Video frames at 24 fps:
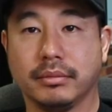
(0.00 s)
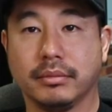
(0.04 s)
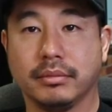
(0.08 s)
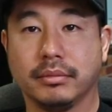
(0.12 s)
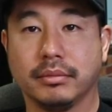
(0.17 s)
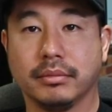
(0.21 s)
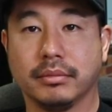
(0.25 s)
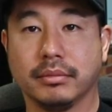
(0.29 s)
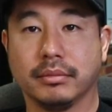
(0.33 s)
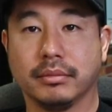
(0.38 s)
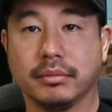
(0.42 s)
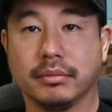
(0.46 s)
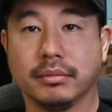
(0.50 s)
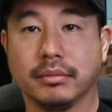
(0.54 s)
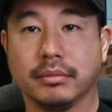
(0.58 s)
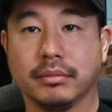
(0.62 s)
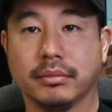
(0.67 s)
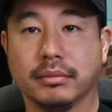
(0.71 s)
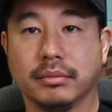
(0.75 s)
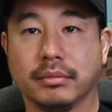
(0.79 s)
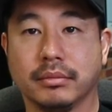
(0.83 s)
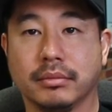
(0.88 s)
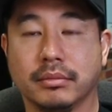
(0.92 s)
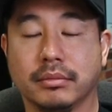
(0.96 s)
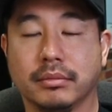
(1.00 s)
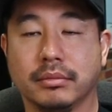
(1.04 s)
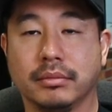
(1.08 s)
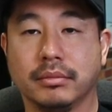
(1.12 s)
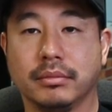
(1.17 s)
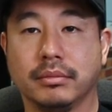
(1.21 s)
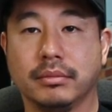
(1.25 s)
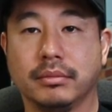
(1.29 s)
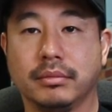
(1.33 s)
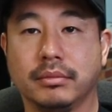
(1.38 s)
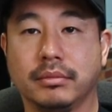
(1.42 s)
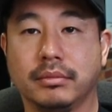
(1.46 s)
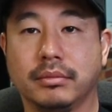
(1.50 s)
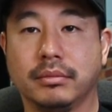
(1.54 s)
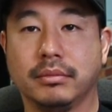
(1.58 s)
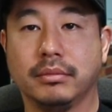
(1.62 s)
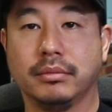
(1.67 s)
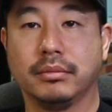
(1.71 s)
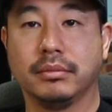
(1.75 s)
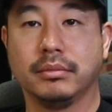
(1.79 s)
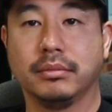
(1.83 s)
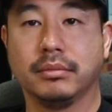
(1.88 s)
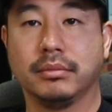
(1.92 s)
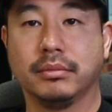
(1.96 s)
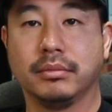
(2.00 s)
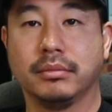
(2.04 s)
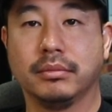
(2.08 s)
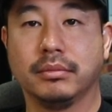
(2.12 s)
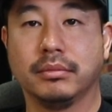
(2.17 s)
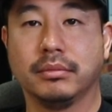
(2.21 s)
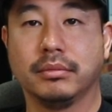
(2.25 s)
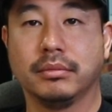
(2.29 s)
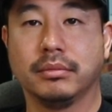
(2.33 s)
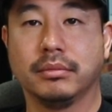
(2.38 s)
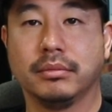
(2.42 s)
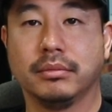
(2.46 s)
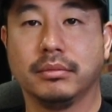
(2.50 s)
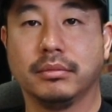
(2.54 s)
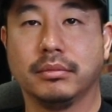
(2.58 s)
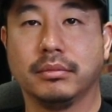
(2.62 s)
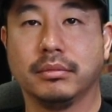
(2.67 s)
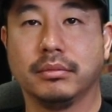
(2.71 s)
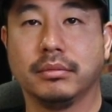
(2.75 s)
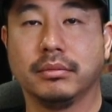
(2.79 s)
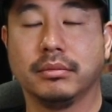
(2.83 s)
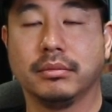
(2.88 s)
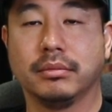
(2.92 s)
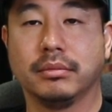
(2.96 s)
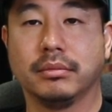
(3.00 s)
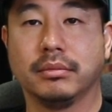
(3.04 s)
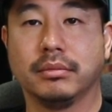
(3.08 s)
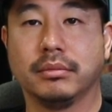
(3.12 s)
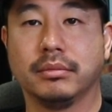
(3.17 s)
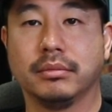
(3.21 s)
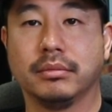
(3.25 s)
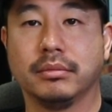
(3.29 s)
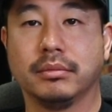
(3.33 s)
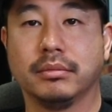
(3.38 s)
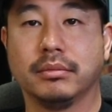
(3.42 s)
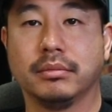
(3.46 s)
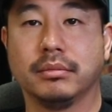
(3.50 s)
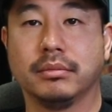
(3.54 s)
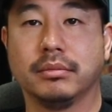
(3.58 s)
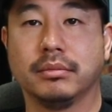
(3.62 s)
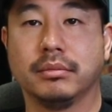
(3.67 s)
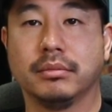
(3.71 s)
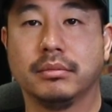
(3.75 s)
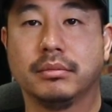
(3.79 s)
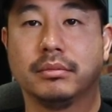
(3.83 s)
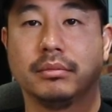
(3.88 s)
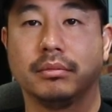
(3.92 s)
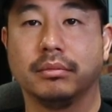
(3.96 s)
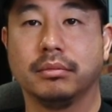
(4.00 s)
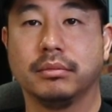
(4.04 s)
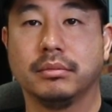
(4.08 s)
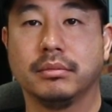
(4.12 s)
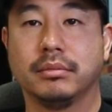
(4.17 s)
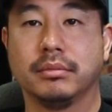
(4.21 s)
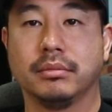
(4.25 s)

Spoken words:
This person isn't speaking.